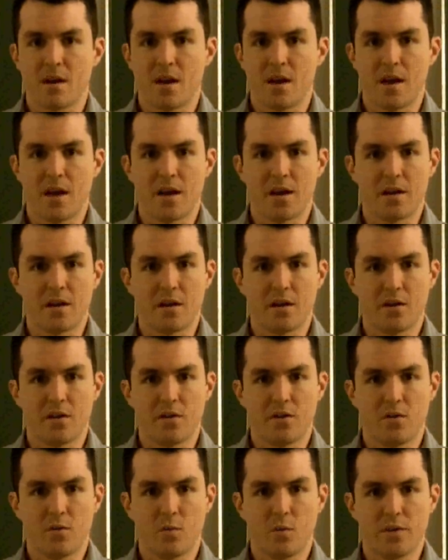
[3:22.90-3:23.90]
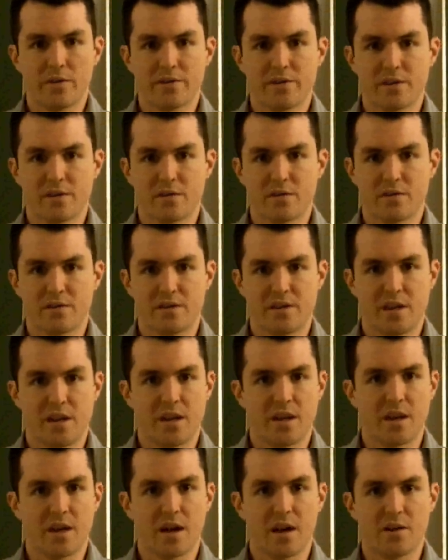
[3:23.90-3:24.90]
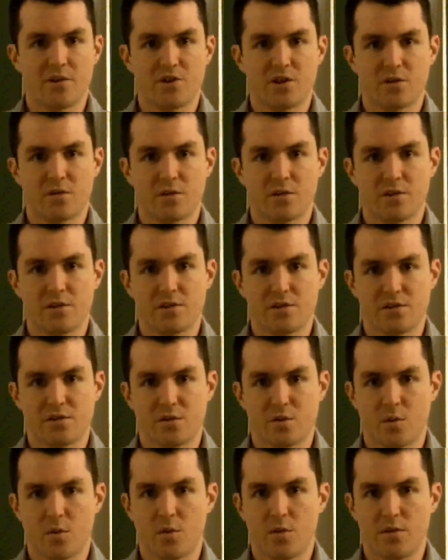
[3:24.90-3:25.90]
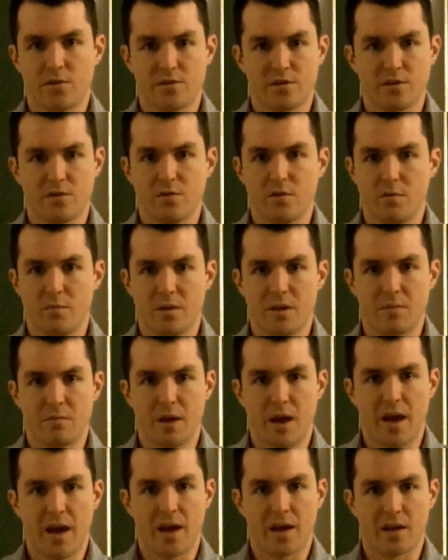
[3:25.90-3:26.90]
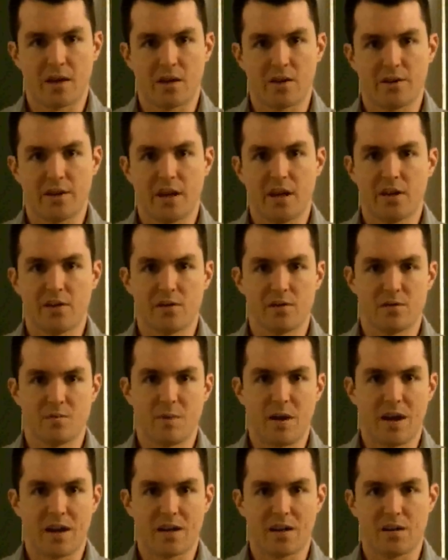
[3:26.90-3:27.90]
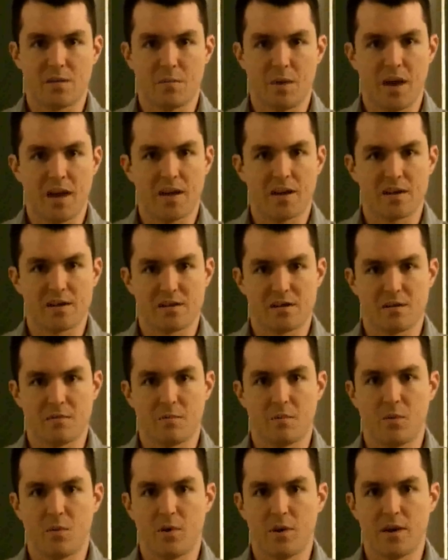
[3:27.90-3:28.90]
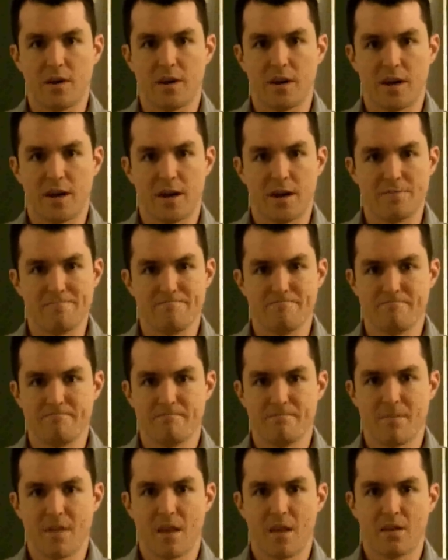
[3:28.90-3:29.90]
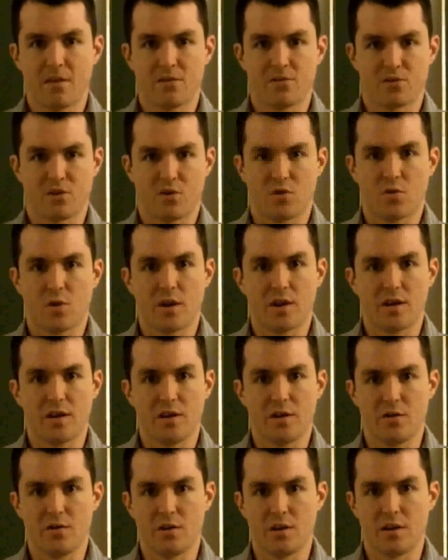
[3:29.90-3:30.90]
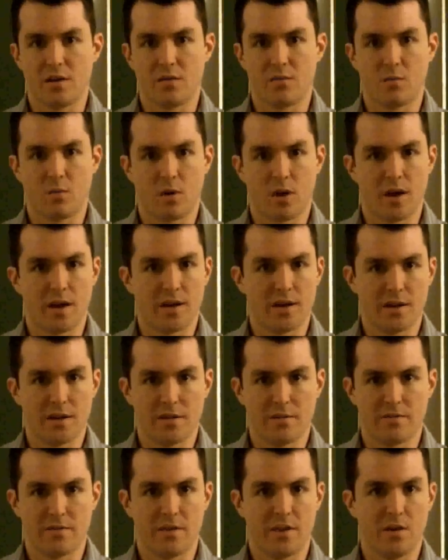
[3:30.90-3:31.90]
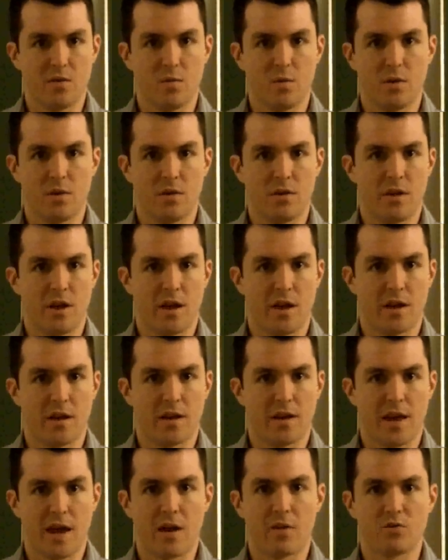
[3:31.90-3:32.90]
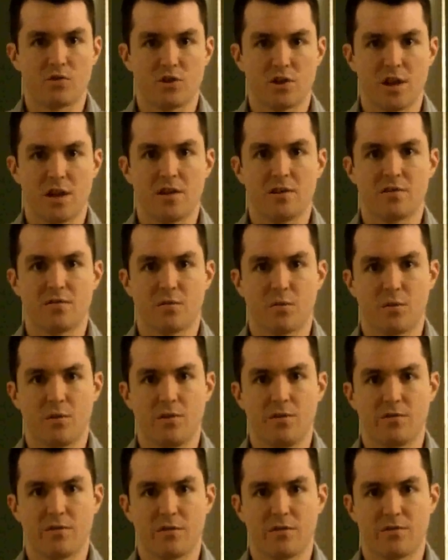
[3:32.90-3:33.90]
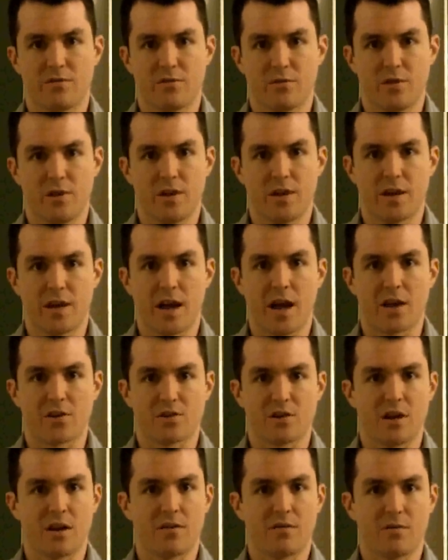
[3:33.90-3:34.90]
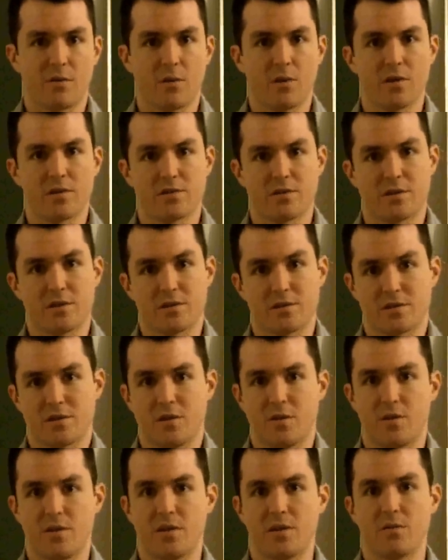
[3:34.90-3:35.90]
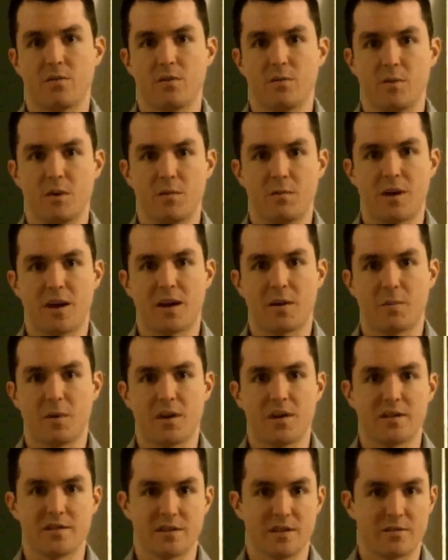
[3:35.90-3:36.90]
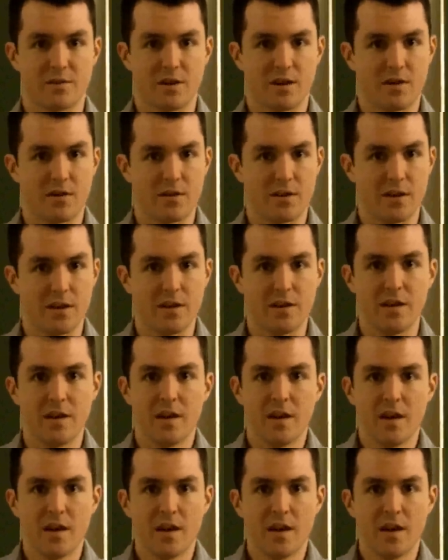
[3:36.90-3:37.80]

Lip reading: And the ones that are zinc, I generally just throw those into a big bag, and I'll take those back to the bank at some point. There's a credit union where I live that will count change for you for free and cash it out for you. So I'll just go in there with a big bag of pennies every now and then,